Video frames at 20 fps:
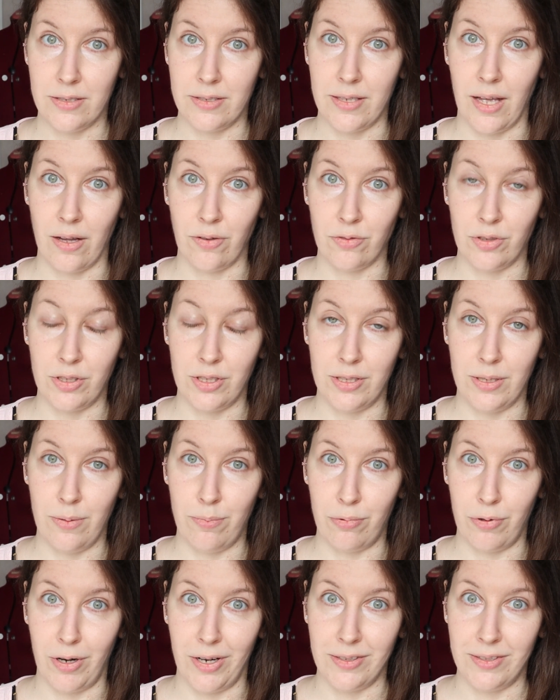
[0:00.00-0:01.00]
Sounds
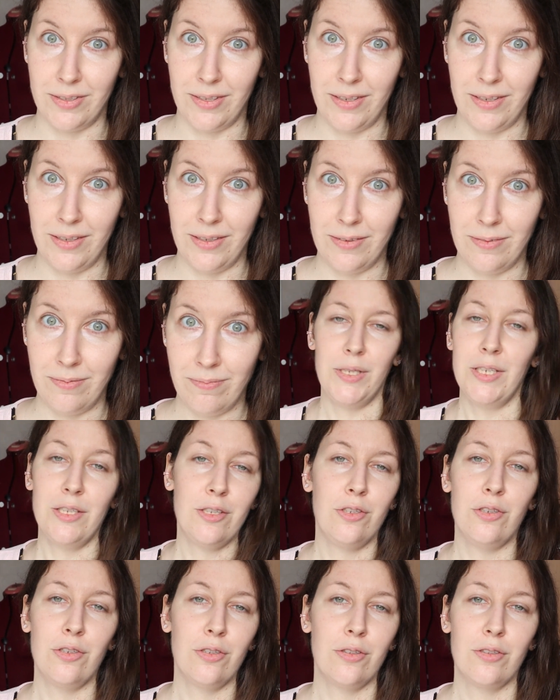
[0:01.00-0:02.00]
depressing. Be
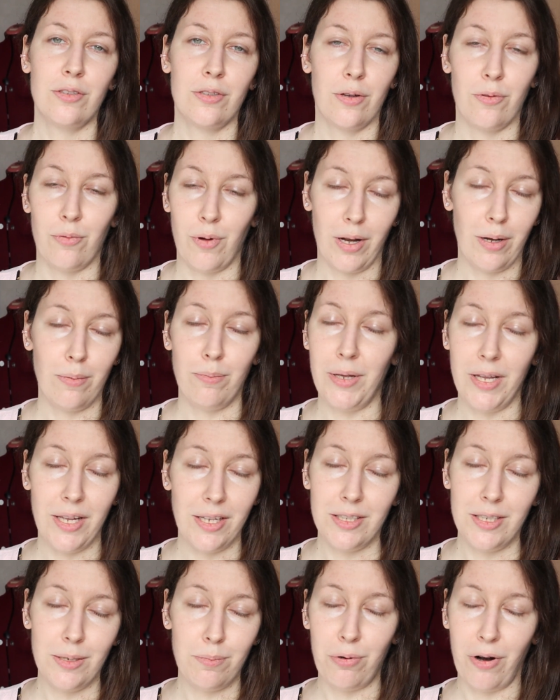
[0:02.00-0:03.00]
cute while
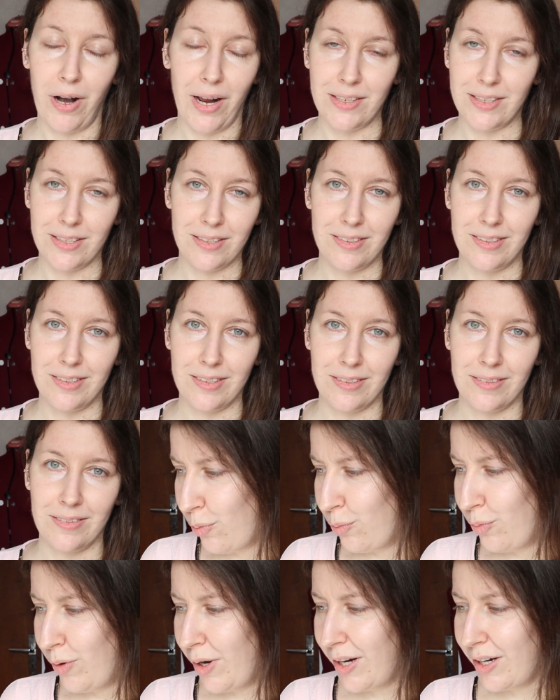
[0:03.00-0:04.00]
being depressed.
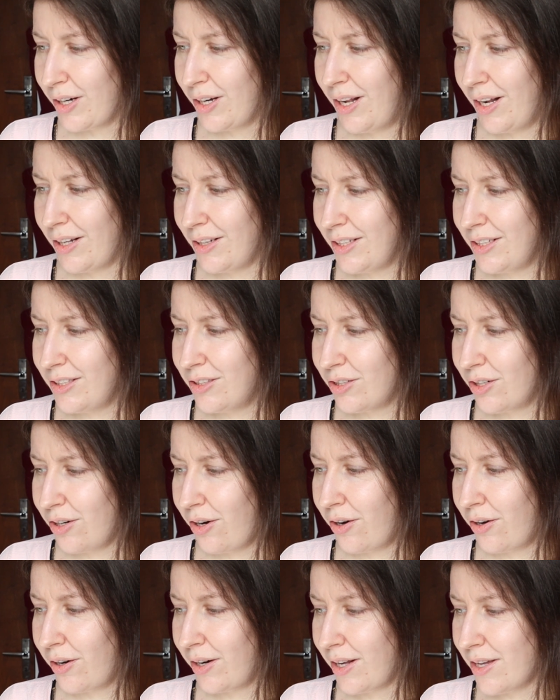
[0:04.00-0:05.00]
Where
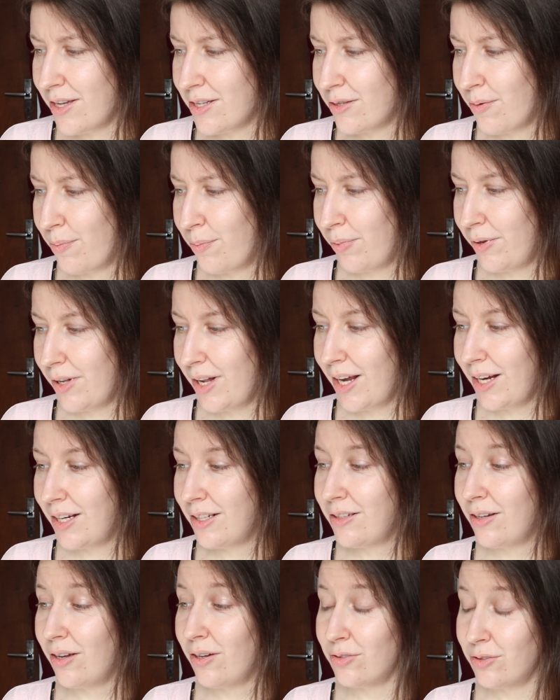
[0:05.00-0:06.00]
glitter is
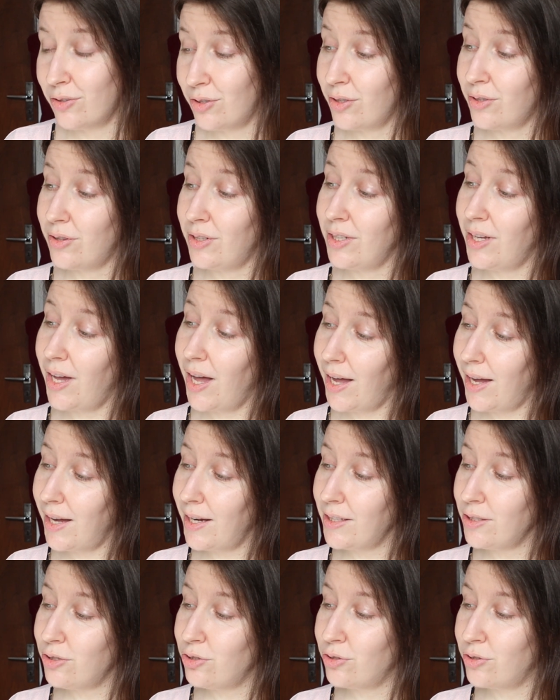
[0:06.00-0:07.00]
applied under the
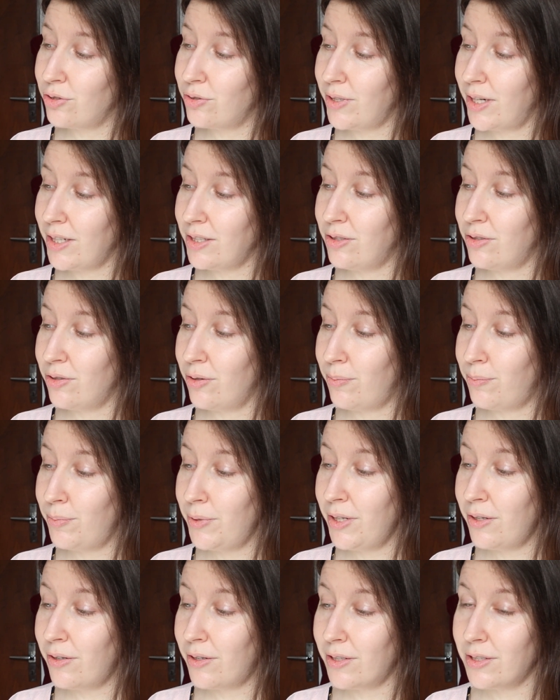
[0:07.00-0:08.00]
eye to create the
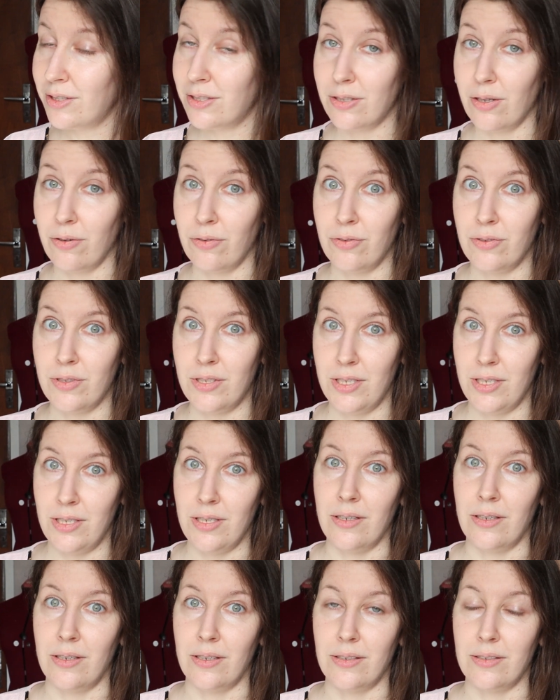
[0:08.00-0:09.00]
appearance of
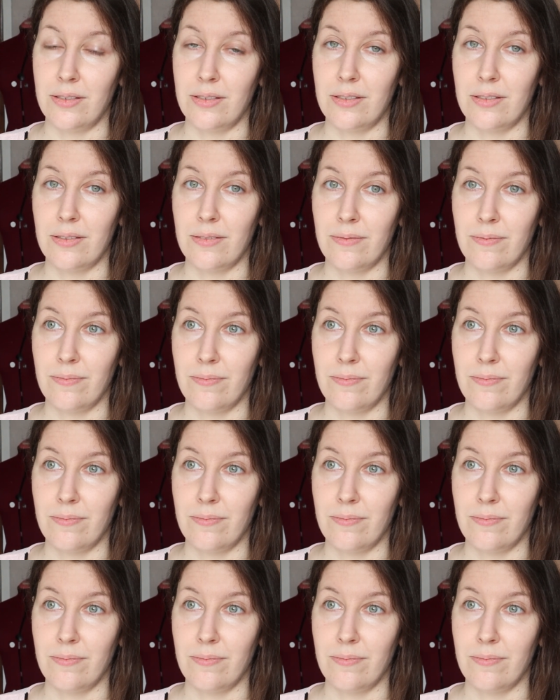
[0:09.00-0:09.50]
tears.